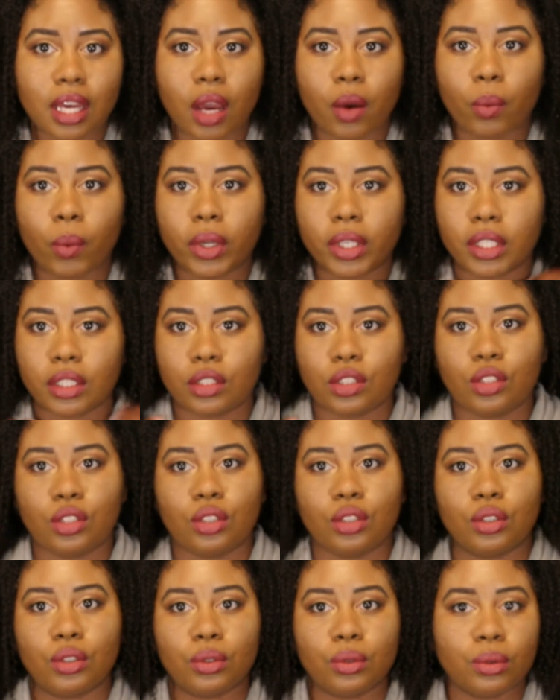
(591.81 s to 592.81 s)
I want it
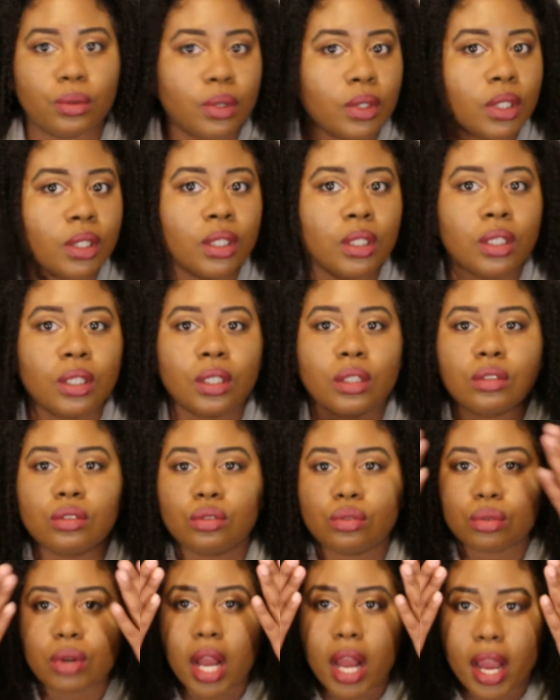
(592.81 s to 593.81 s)
to
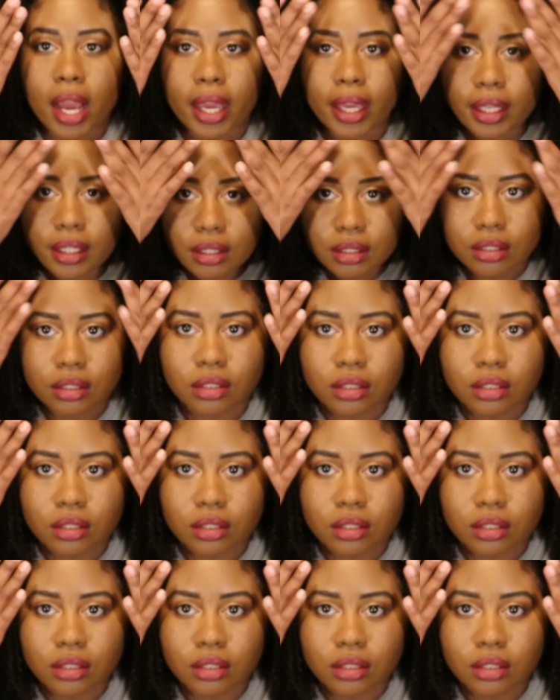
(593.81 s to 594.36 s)
dry,